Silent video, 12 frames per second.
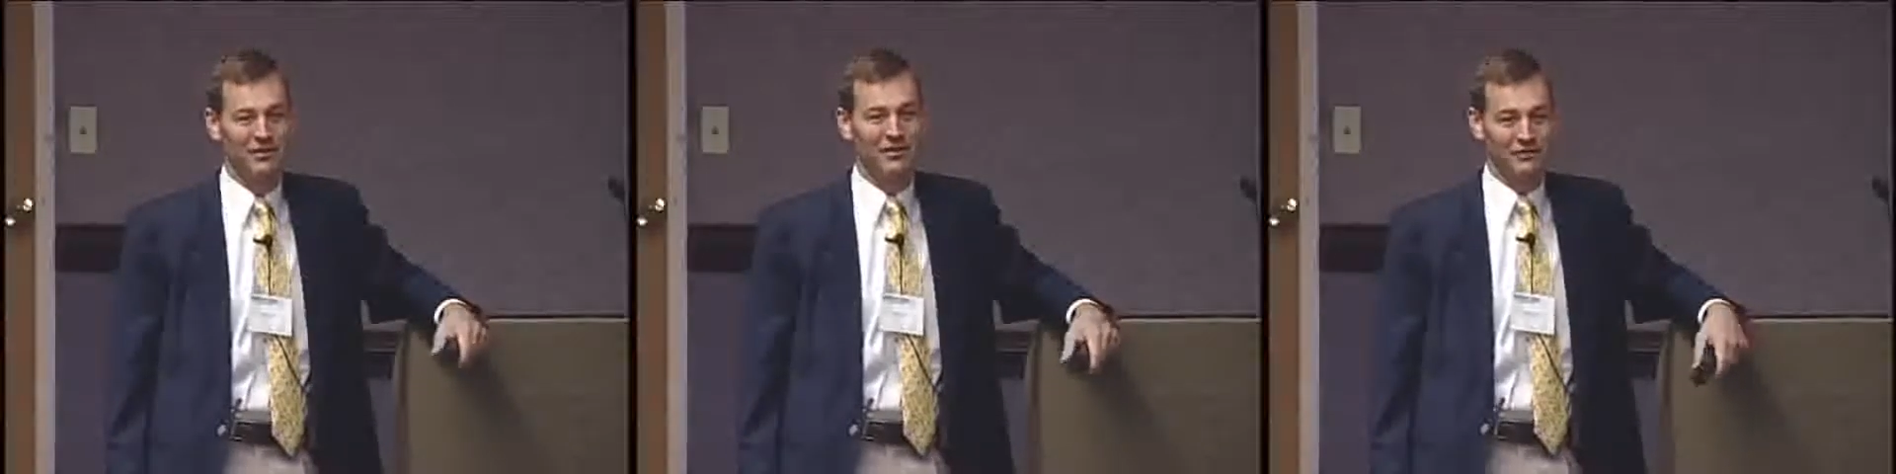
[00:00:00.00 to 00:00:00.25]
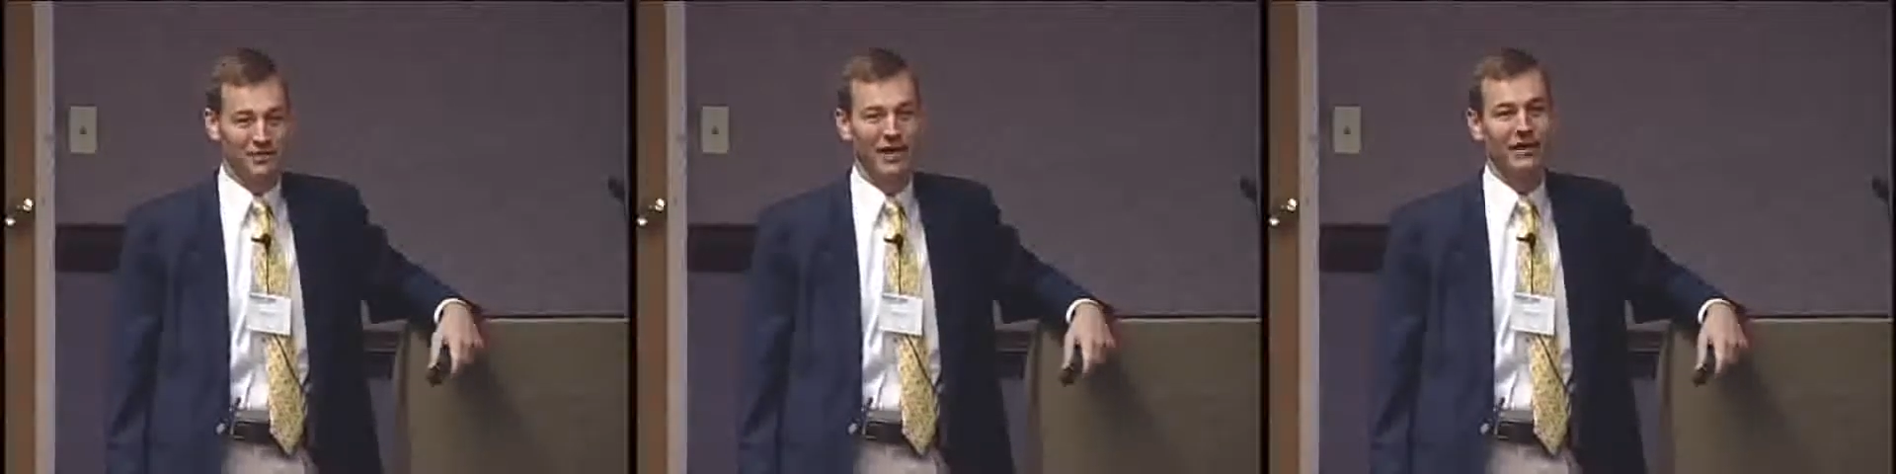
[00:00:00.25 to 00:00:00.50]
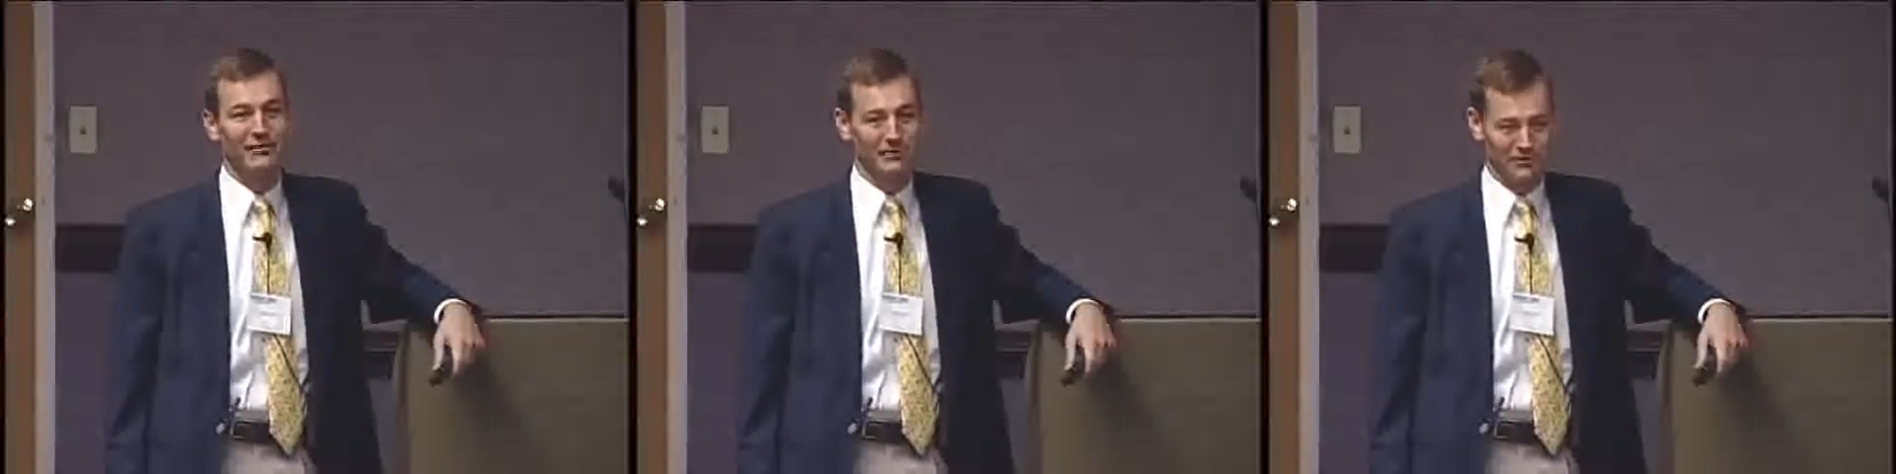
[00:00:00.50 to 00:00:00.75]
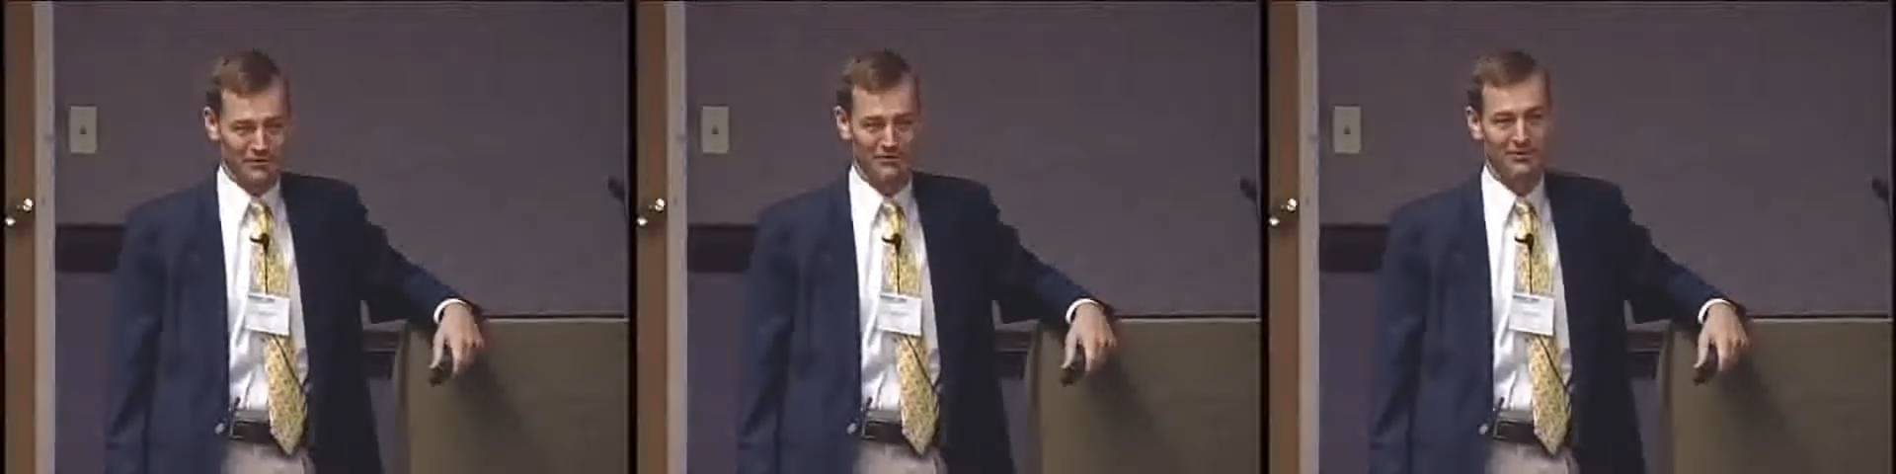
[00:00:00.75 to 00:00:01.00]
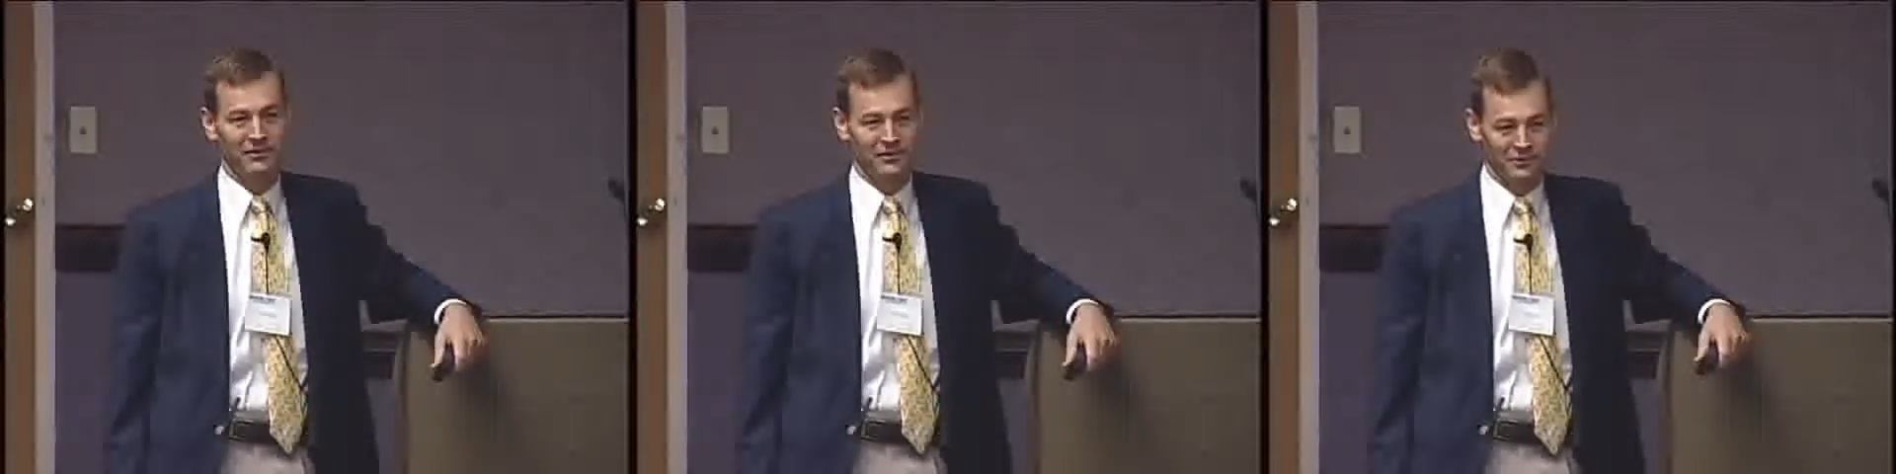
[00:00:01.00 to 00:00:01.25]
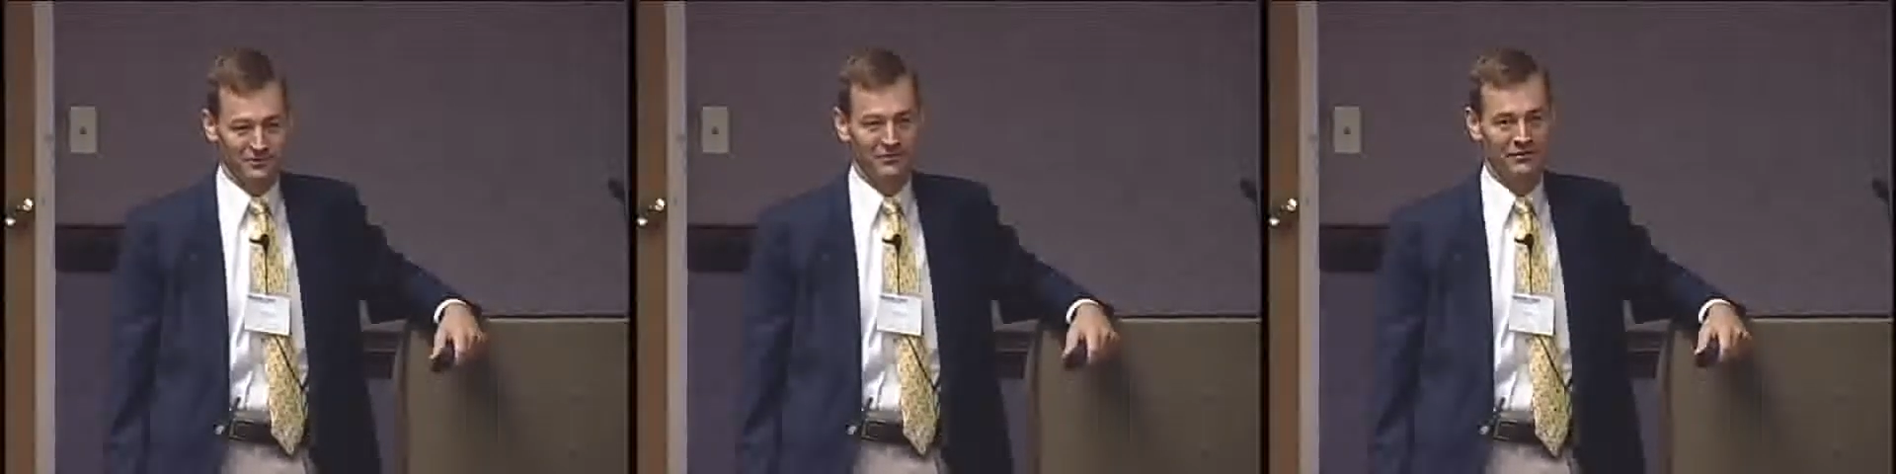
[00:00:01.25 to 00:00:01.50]
A lot of
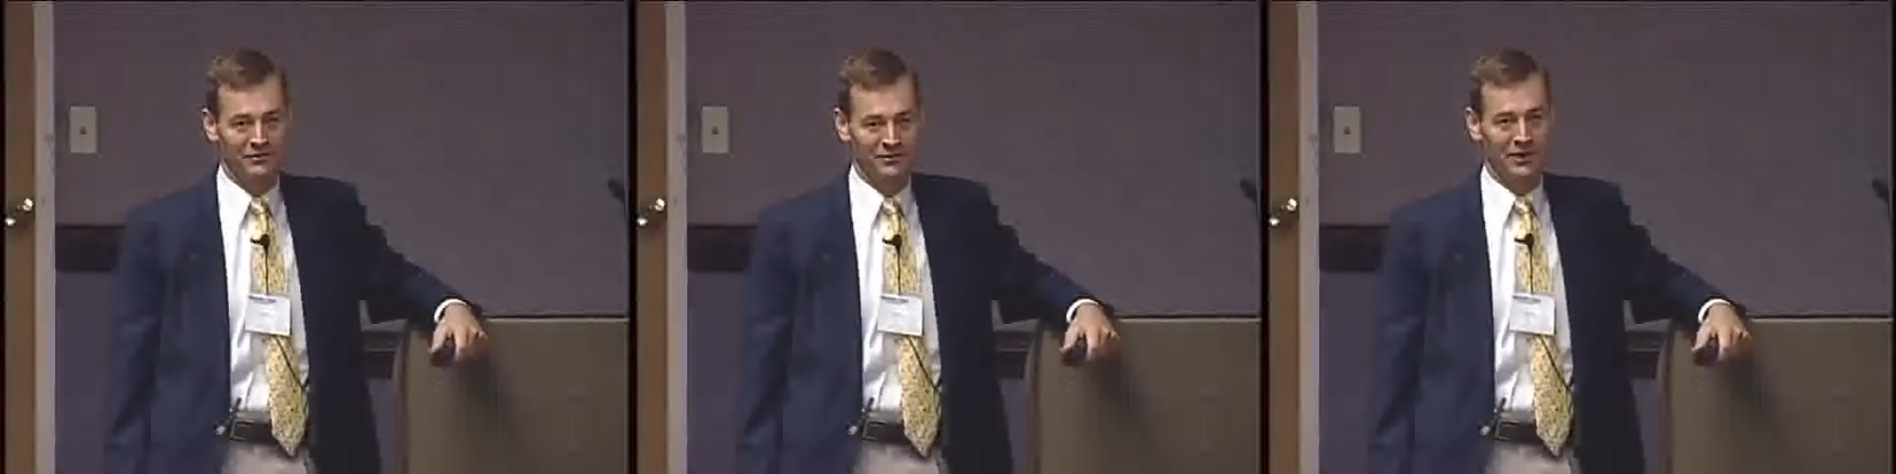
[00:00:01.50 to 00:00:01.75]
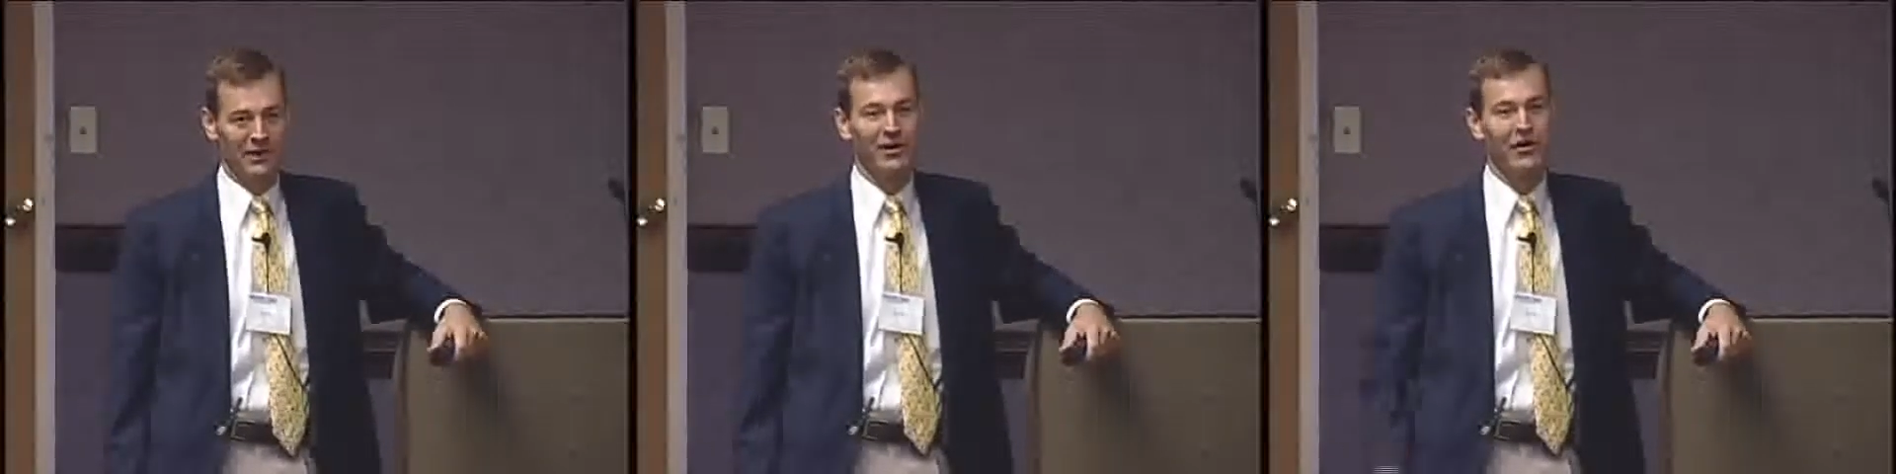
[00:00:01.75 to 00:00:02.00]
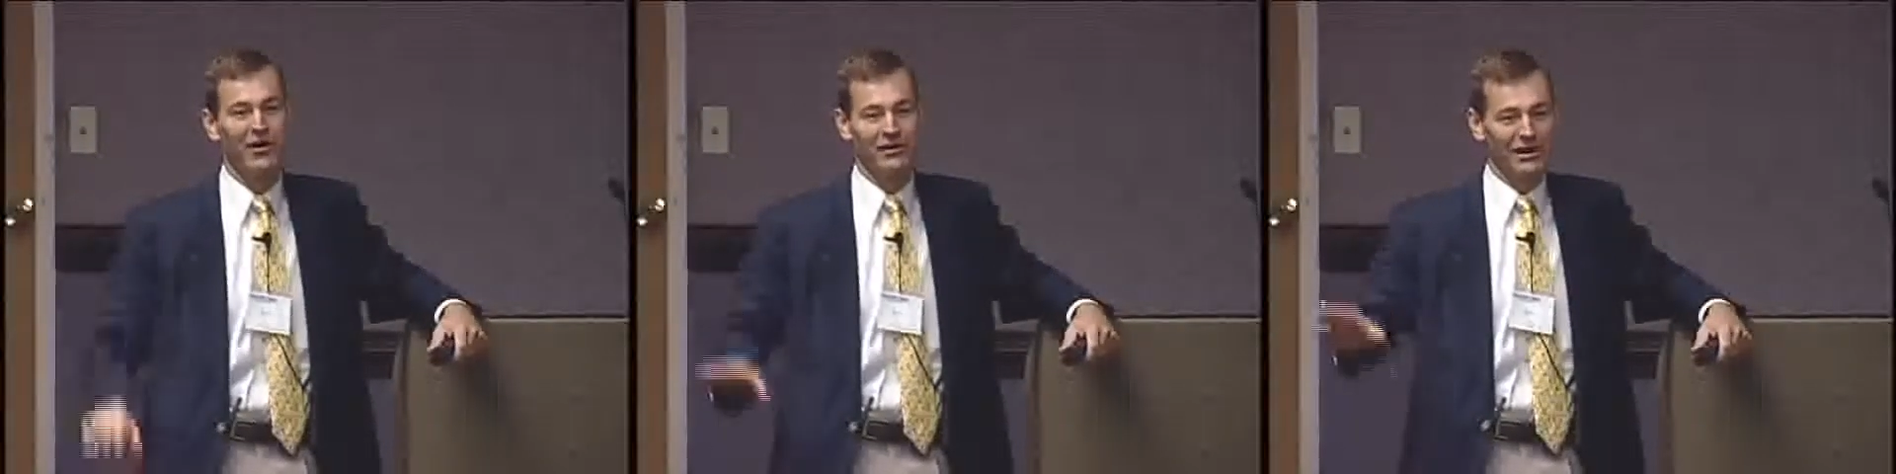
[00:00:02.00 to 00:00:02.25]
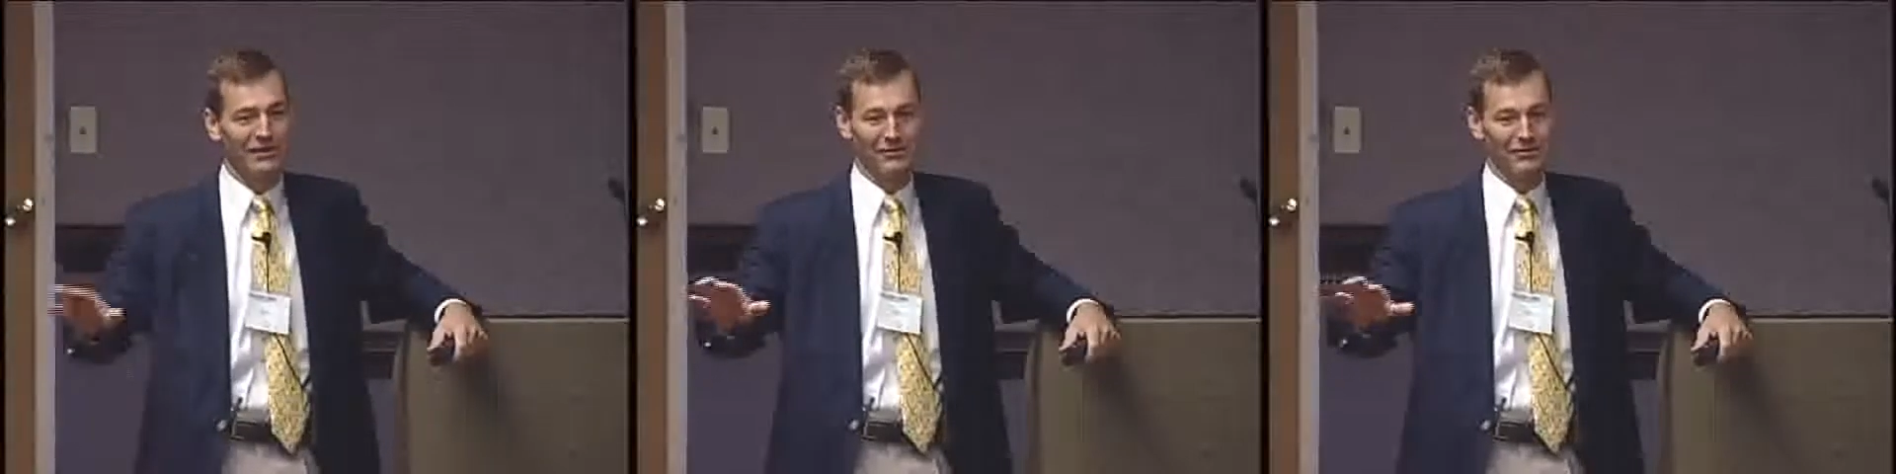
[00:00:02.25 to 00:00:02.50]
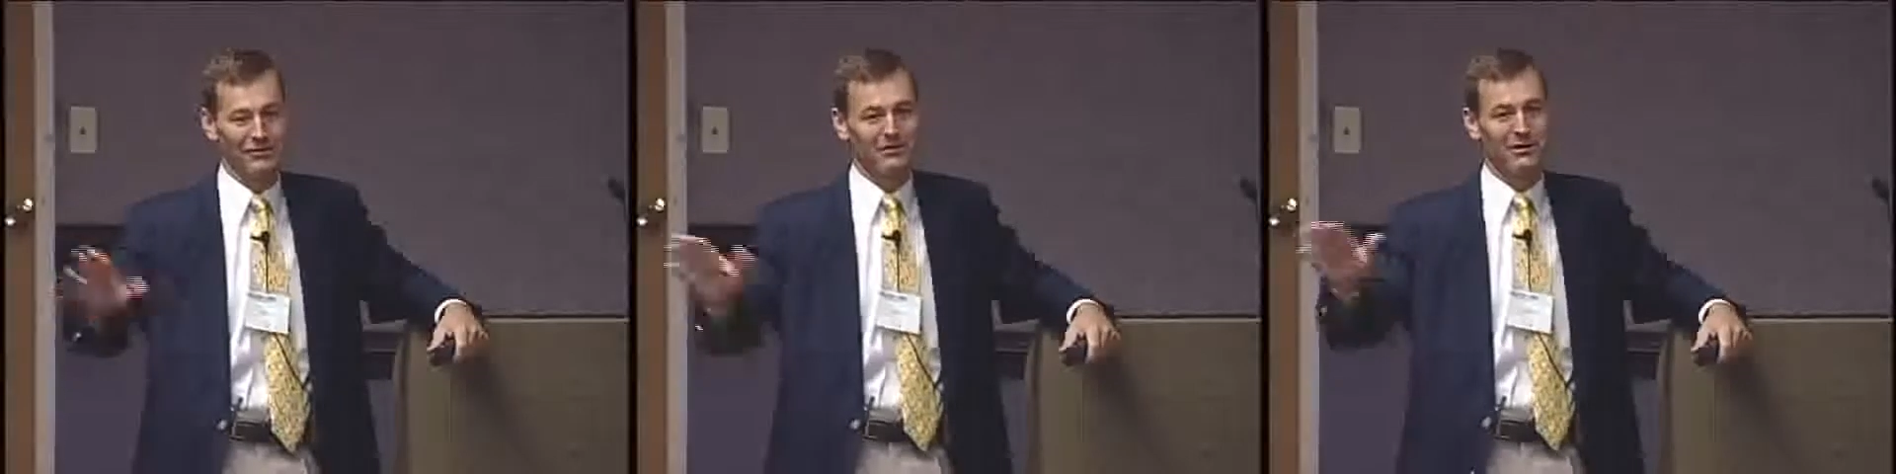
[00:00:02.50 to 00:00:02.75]
resistance at all levels.